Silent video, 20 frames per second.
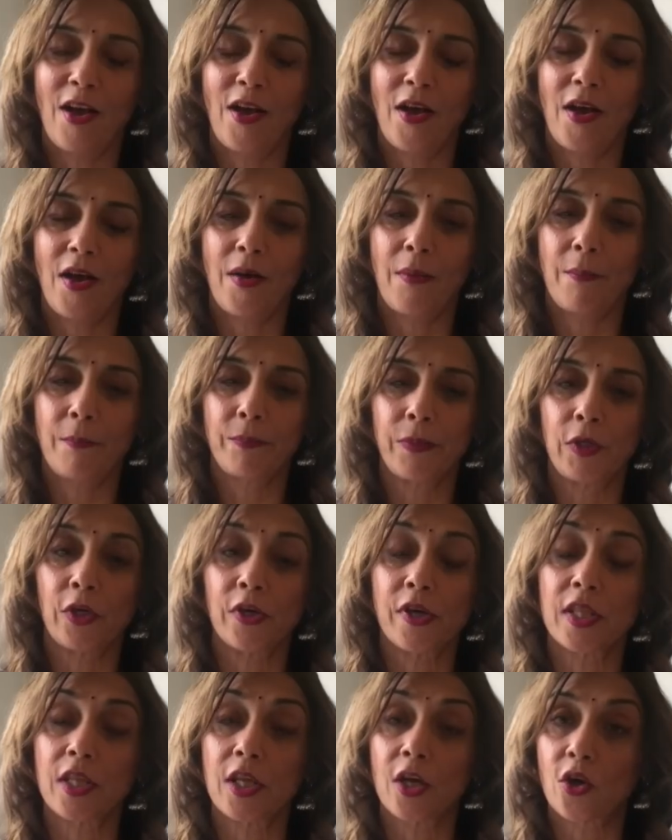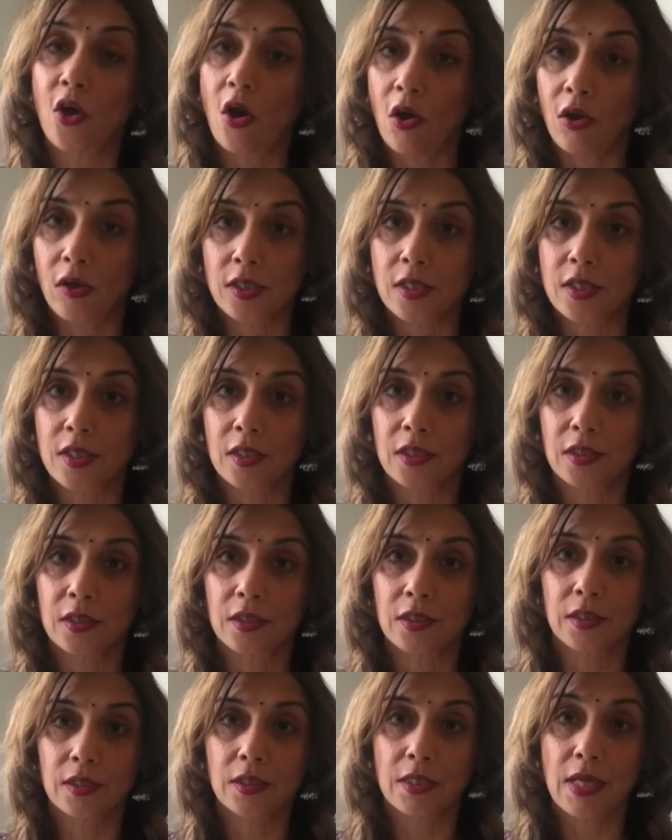learning the occult,
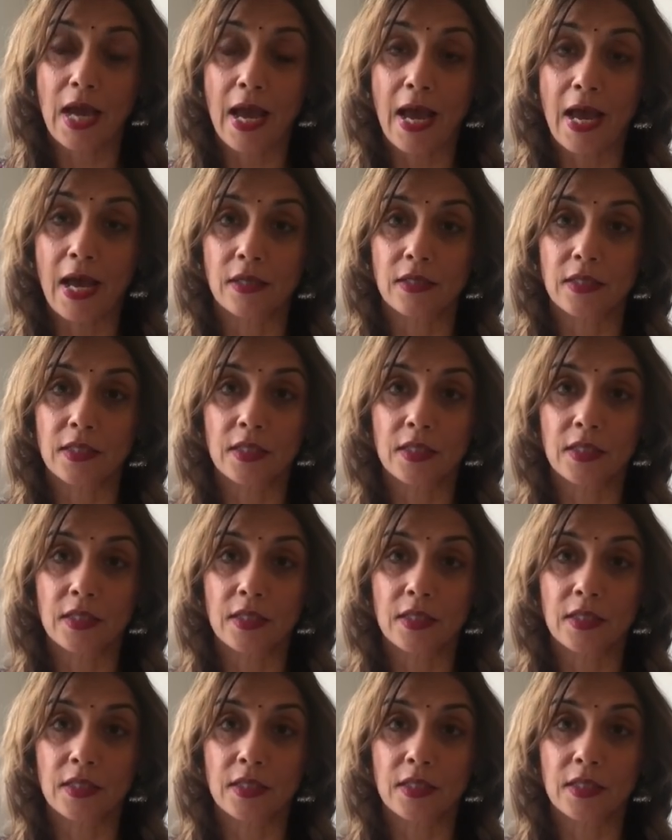and